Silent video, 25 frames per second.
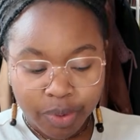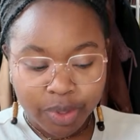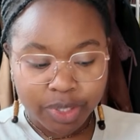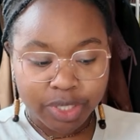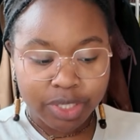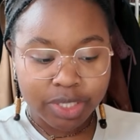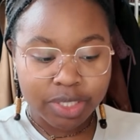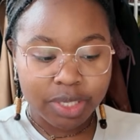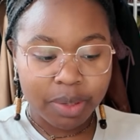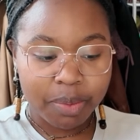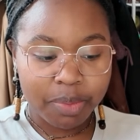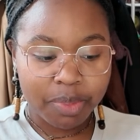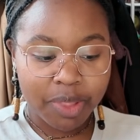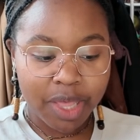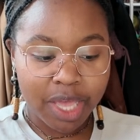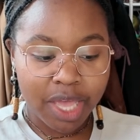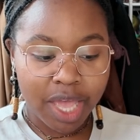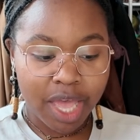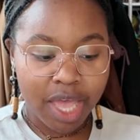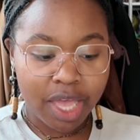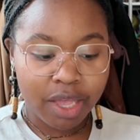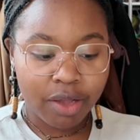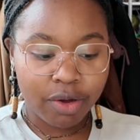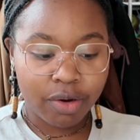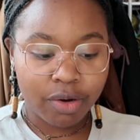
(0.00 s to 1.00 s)
was something
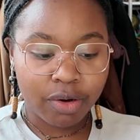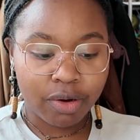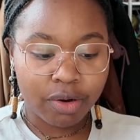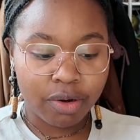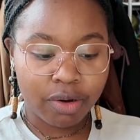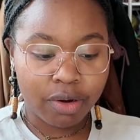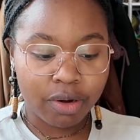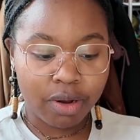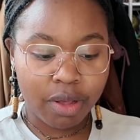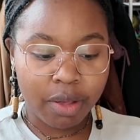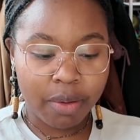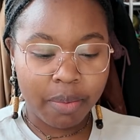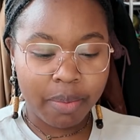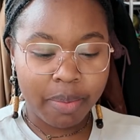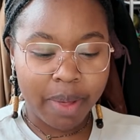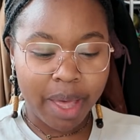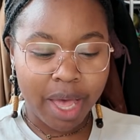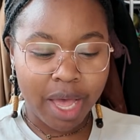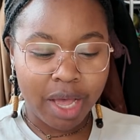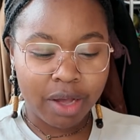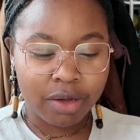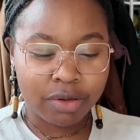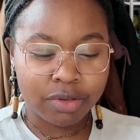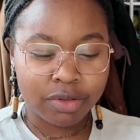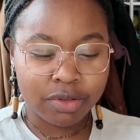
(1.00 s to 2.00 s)
I heard
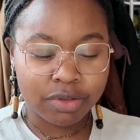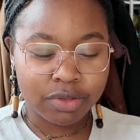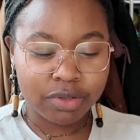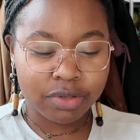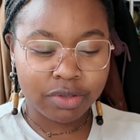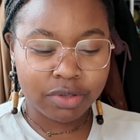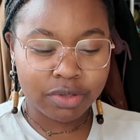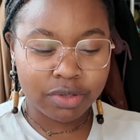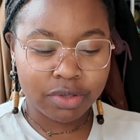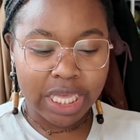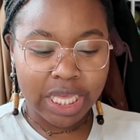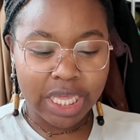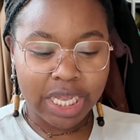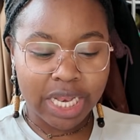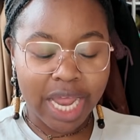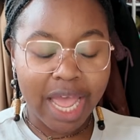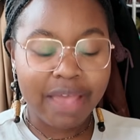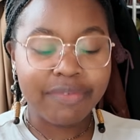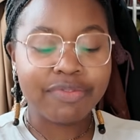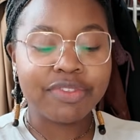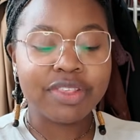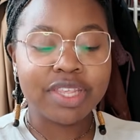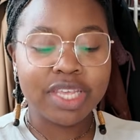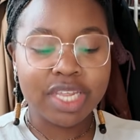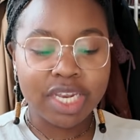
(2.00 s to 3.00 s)
about
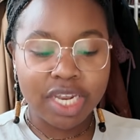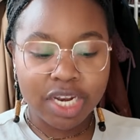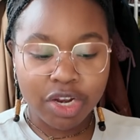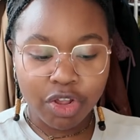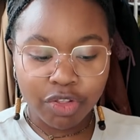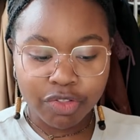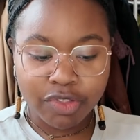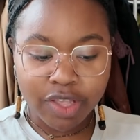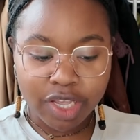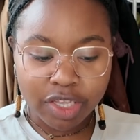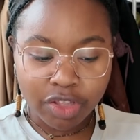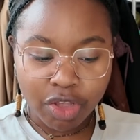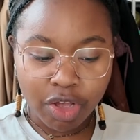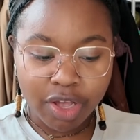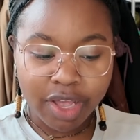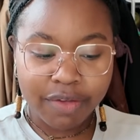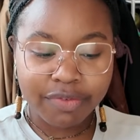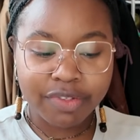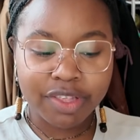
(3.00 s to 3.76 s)
I've seen it on TikTok.